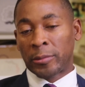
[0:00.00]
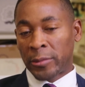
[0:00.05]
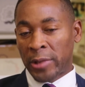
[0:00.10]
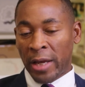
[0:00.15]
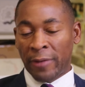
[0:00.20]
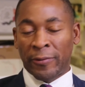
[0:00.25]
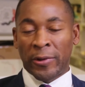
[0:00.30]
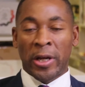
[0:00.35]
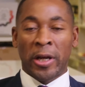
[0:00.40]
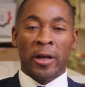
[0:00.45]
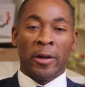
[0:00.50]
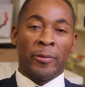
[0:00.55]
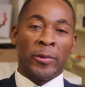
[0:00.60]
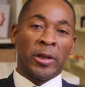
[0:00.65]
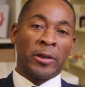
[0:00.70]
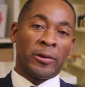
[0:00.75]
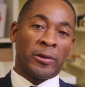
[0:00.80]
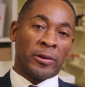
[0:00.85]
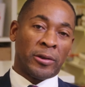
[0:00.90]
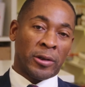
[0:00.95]
David
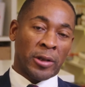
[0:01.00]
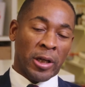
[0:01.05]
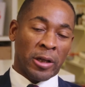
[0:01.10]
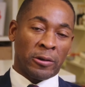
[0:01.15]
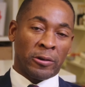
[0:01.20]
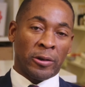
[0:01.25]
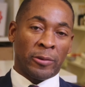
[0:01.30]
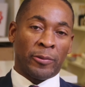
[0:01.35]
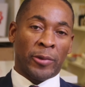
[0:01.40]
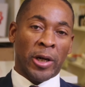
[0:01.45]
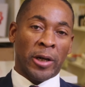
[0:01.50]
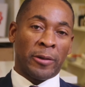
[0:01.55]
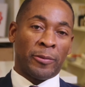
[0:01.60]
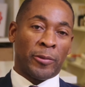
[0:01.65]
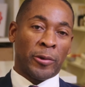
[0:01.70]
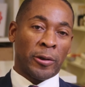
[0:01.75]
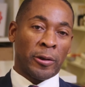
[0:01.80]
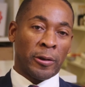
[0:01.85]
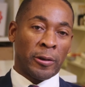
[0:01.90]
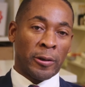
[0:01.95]
Hammons, Adrian
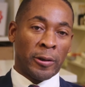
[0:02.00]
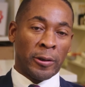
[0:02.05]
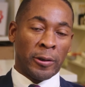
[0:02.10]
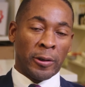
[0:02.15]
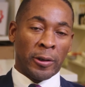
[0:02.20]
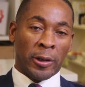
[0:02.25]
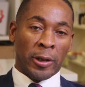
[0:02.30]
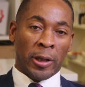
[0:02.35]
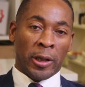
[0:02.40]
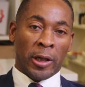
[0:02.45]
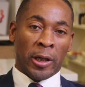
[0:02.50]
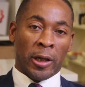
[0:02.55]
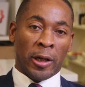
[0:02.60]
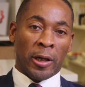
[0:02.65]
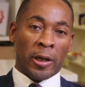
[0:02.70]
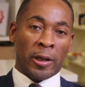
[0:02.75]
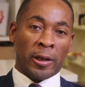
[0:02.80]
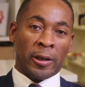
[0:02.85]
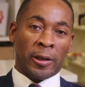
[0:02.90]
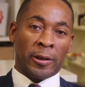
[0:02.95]
Piper,
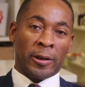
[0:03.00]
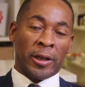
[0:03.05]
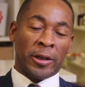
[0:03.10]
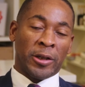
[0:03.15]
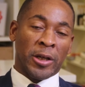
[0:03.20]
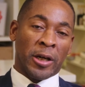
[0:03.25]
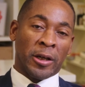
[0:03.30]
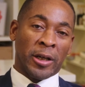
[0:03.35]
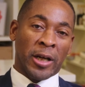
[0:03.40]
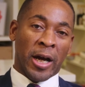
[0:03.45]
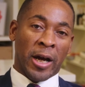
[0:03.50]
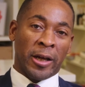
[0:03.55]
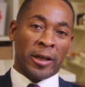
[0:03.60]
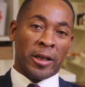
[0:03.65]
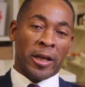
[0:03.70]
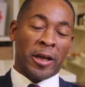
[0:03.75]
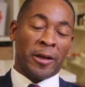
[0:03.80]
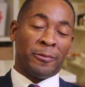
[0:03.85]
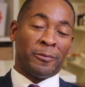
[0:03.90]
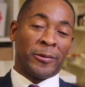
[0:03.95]
uh, a young guy
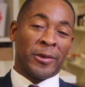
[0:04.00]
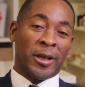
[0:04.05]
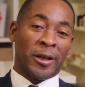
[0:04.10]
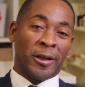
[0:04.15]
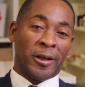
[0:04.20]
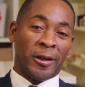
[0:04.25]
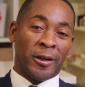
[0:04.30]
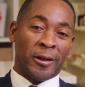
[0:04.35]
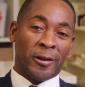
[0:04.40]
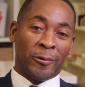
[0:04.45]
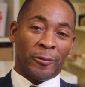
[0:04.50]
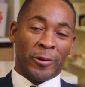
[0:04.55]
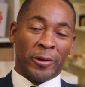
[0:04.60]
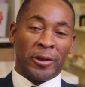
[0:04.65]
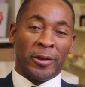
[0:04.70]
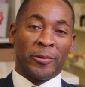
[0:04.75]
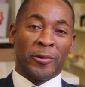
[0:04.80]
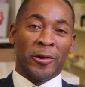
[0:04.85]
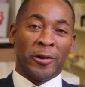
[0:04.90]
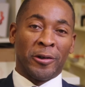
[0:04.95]
named uh,
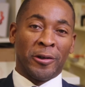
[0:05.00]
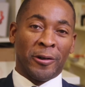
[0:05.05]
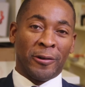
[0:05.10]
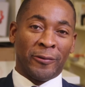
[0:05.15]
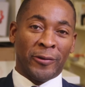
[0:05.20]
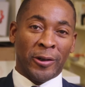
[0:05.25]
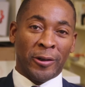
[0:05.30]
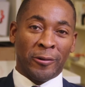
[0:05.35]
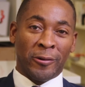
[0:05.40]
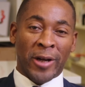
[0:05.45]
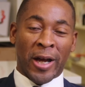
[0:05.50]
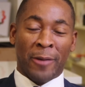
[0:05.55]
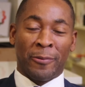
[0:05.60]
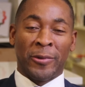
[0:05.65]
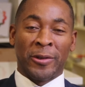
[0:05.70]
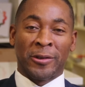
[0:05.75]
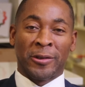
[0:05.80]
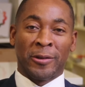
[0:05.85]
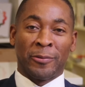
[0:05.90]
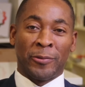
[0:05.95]
William Cordova, who
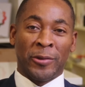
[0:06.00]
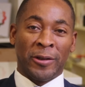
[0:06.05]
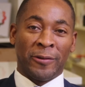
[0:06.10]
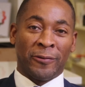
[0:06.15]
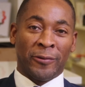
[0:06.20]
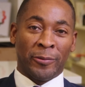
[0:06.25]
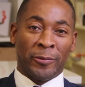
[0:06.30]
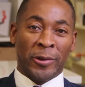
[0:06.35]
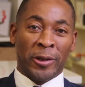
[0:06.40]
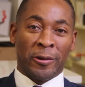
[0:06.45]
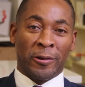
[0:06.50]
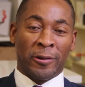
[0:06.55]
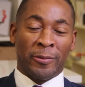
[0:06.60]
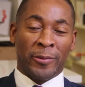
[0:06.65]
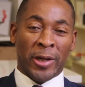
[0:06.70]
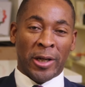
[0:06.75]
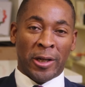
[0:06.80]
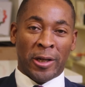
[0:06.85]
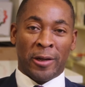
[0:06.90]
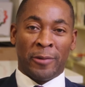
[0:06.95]
happens to be from here in
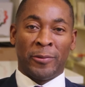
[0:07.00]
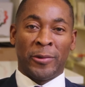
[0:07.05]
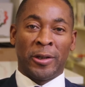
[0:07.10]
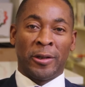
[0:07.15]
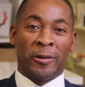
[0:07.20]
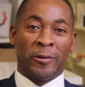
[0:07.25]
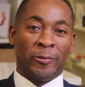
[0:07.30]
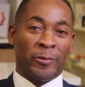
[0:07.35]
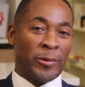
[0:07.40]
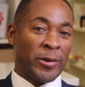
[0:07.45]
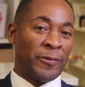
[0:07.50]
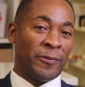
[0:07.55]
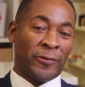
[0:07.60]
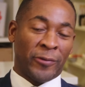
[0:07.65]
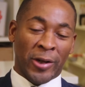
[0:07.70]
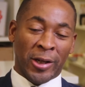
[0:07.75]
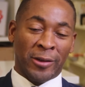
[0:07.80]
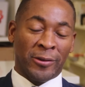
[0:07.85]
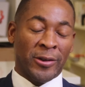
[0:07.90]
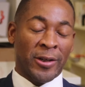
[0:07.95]
Miami. We've been
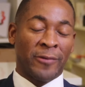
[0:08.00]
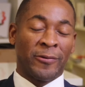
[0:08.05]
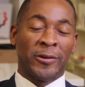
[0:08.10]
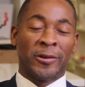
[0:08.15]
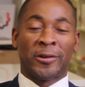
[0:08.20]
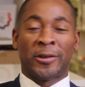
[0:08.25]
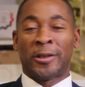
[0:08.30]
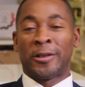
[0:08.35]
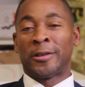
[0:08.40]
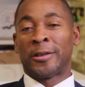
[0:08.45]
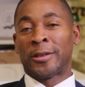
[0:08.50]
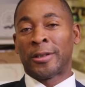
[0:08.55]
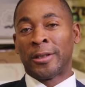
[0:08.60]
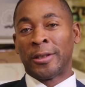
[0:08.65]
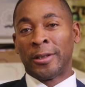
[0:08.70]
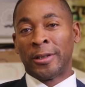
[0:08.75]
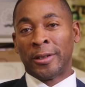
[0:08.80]
friends ever since.